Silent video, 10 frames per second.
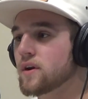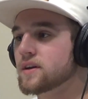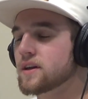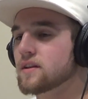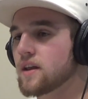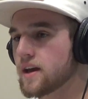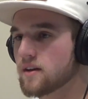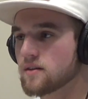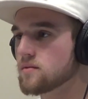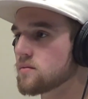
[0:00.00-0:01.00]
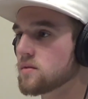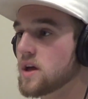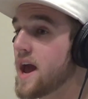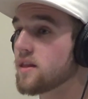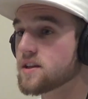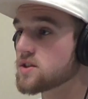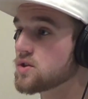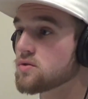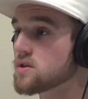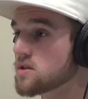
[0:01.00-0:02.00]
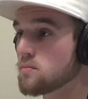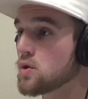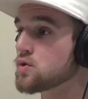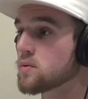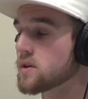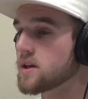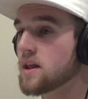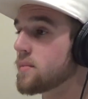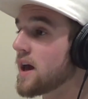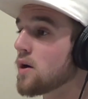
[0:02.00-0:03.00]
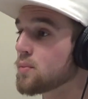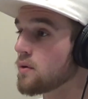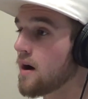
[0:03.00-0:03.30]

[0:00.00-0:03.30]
Then that friend can like hey, let's do this mutually.